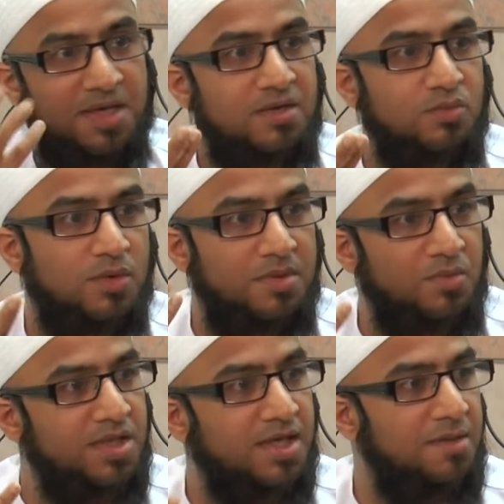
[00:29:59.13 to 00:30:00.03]
Men and women,
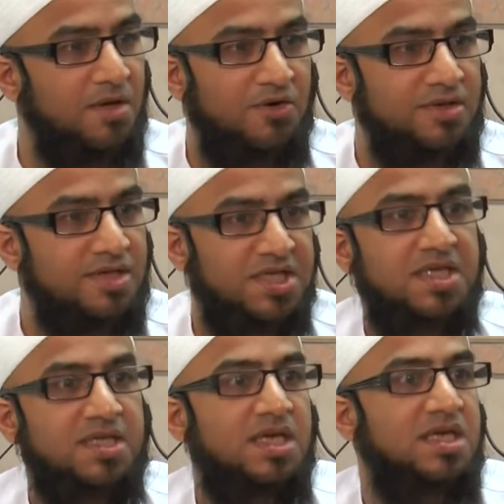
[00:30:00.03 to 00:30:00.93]
when they get married, they
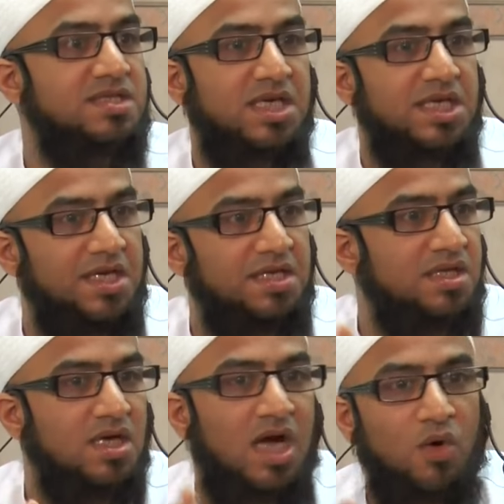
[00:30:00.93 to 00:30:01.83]
think they can say
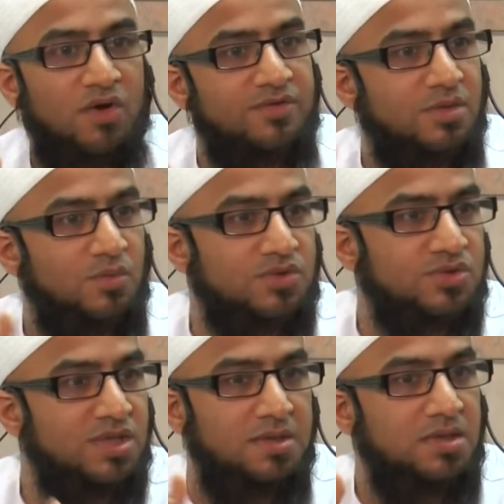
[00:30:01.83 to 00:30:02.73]
anything however they want to
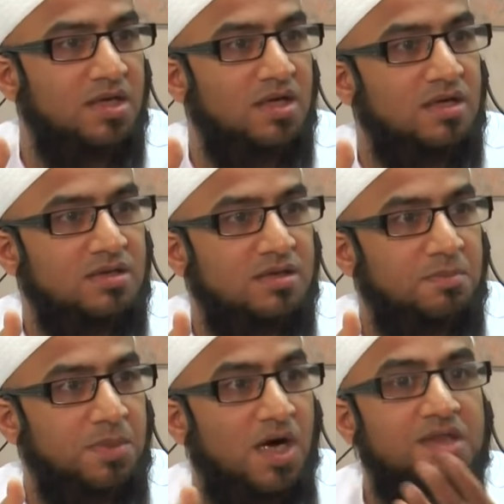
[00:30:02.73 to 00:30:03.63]
say,
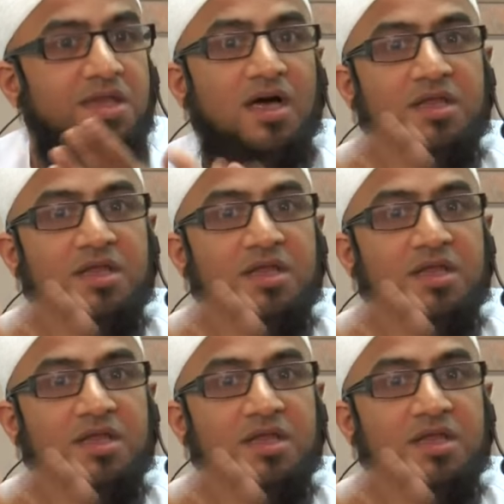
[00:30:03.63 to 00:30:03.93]
The